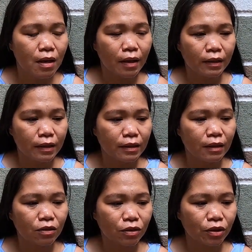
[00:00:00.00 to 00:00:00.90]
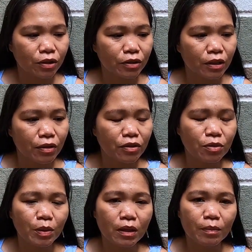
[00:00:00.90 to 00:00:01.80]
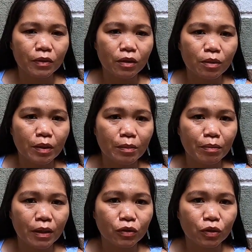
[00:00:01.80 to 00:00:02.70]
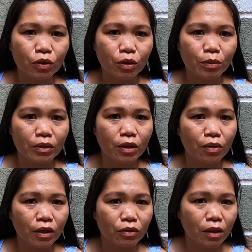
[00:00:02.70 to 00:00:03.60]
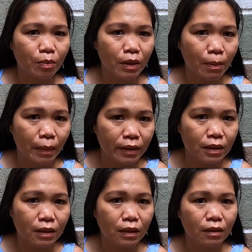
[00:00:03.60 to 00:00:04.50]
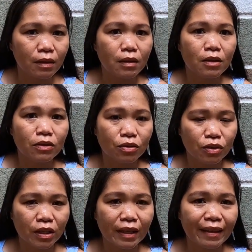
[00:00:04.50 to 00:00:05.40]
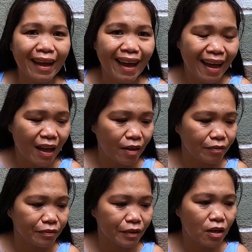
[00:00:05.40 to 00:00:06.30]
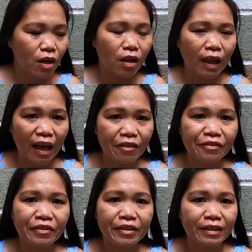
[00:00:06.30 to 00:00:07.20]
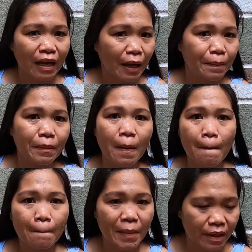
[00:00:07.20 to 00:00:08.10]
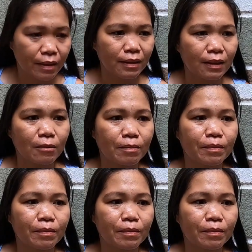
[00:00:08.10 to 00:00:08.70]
And I said to her, "Now it's become normal, back to normal. Now can you give me the medicine so she can have lifetime medicine?"